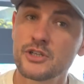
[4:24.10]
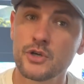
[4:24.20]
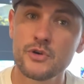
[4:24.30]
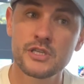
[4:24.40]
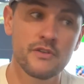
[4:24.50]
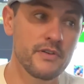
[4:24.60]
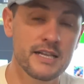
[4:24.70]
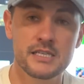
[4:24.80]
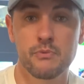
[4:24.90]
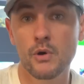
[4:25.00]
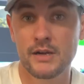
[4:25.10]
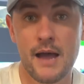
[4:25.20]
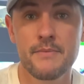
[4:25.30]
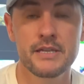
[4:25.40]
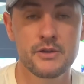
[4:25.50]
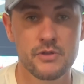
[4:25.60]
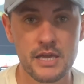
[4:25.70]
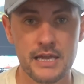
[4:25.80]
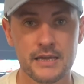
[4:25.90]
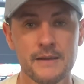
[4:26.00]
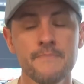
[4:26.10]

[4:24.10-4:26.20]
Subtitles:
intrusive, and it's more common than you think.